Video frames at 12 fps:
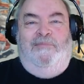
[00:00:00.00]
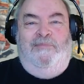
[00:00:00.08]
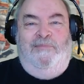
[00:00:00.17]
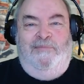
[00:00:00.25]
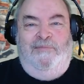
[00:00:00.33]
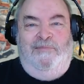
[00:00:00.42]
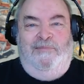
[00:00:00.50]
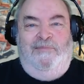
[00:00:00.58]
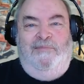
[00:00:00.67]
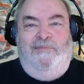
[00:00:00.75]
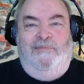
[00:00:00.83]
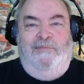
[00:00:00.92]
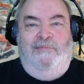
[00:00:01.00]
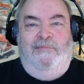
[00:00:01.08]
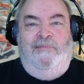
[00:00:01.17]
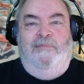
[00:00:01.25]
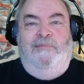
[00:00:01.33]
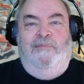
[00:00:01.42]

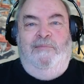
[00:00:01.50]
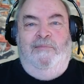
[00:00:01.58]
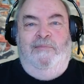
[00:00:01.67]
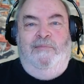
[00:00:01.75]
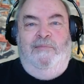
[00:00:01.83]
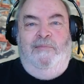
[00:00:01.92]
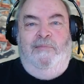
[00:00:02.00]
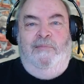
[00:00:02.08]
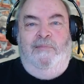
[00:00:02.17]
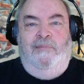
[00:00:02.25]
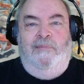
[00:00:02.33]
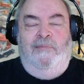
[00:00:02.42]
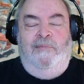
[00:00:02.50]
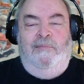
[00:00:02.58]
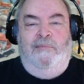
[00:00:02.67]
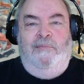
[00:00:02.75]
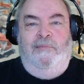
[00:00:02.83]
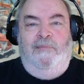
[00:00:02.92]

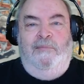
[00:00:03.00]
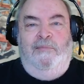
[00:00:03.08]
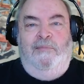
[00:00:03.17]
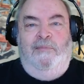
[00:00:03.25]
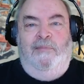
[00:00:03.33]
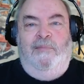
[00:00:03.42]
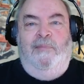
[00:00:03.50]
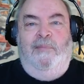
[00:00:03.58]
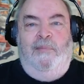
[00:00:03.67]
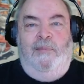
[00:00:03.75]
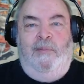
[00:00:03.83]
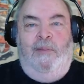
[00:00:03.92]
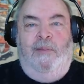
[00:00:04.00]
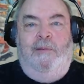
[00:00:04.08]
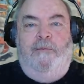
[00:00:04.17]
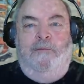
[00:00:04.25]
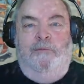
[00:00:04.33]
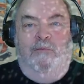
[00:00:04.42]
(silent)